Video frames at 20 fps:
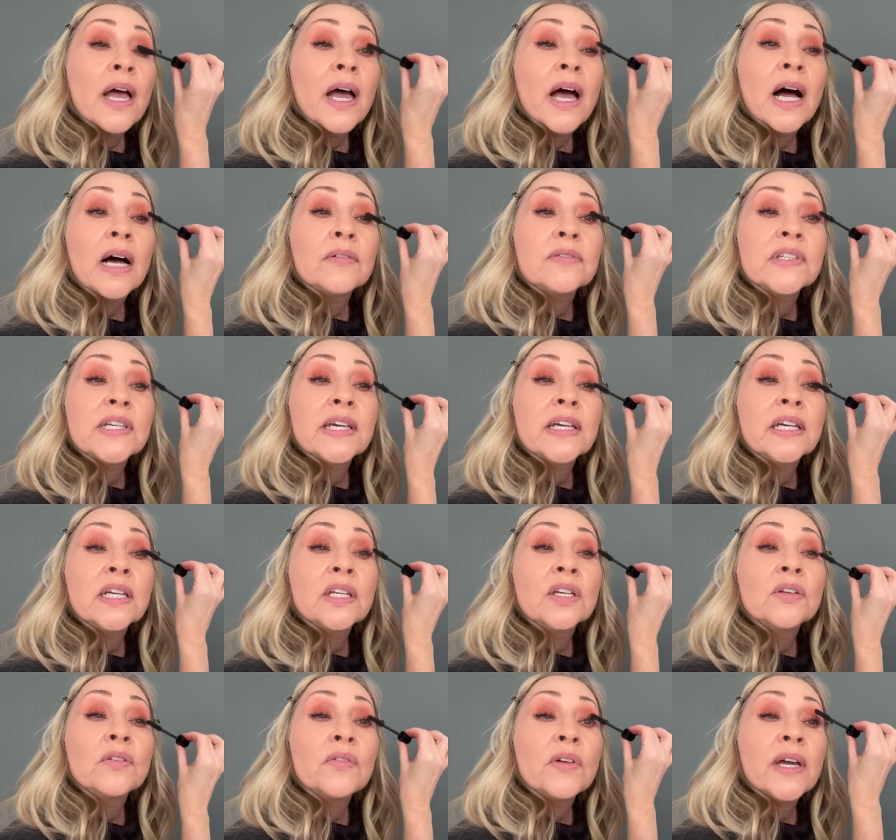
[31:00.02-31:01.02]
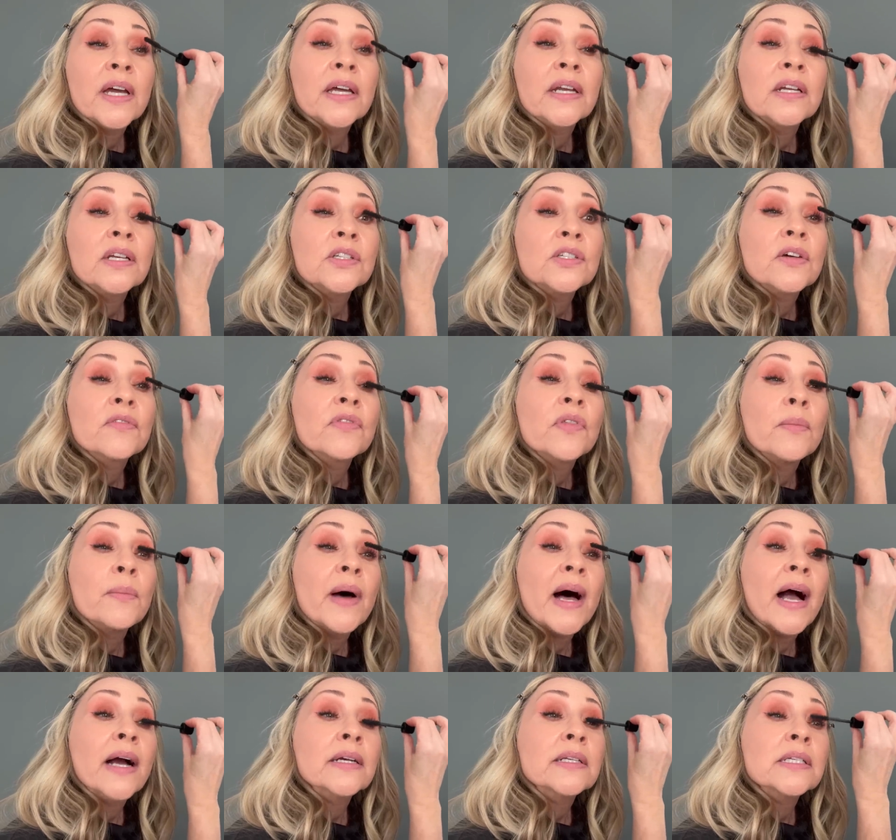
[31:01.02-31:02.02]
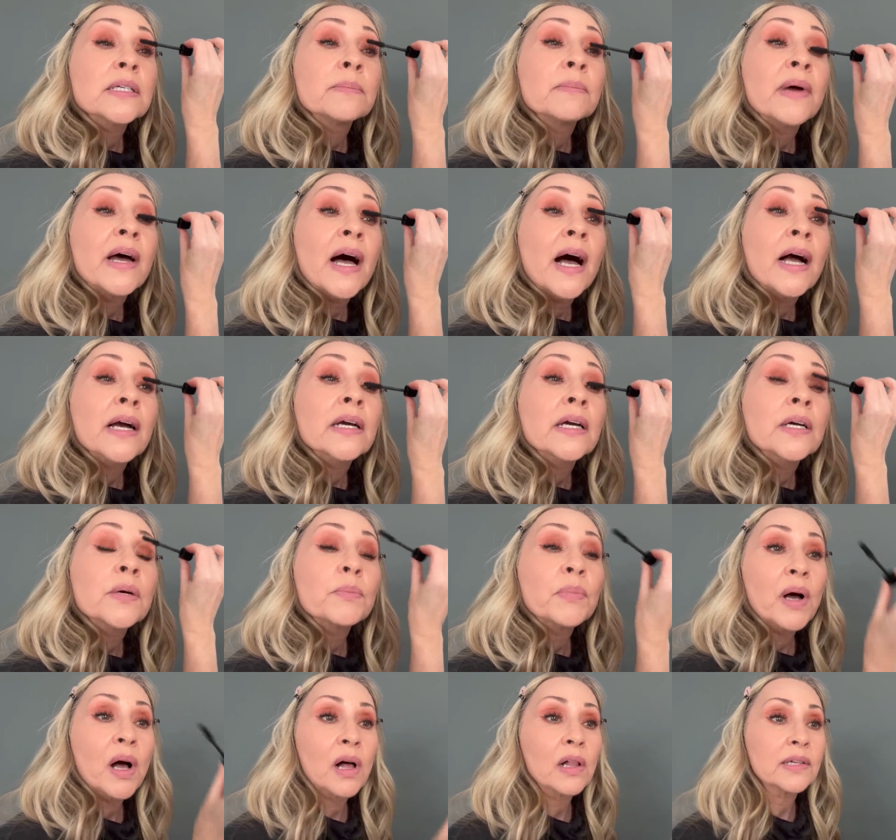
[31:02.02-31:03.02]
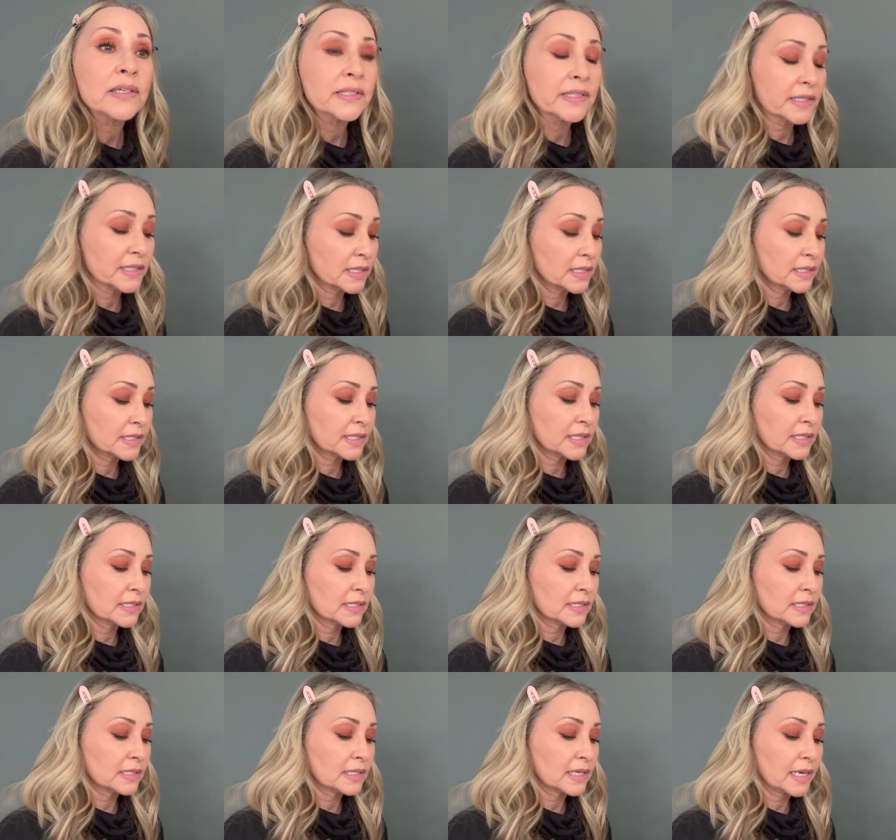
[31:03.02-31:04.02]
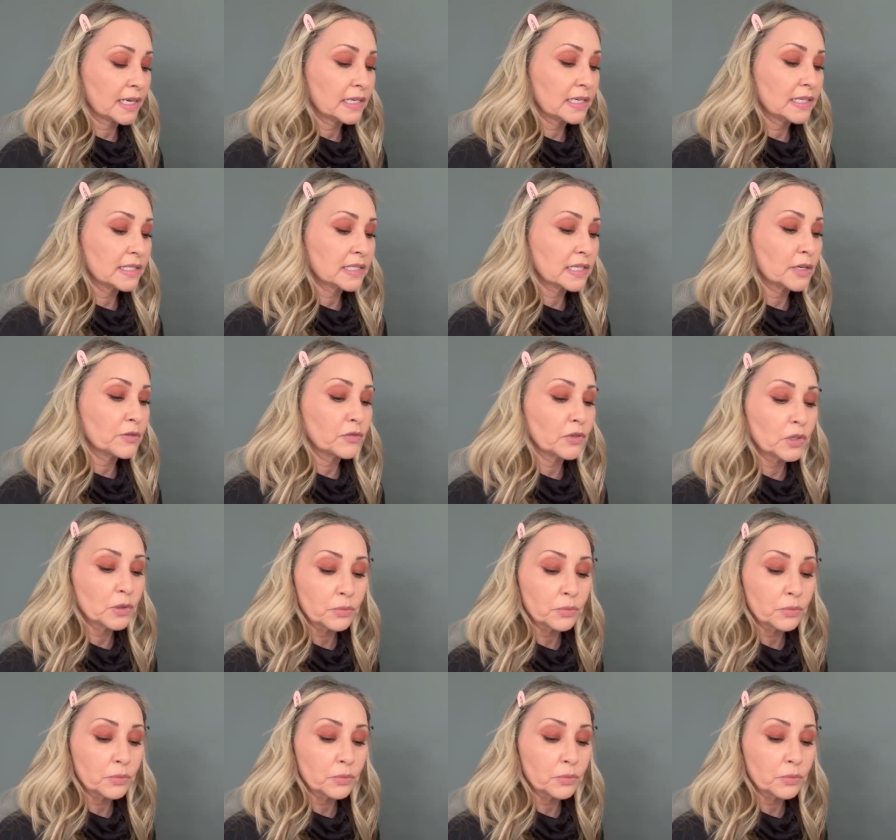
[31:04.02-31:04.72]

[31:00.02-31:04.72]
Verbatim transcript: have taken advantage of the back to Mac policy since the 90s. If you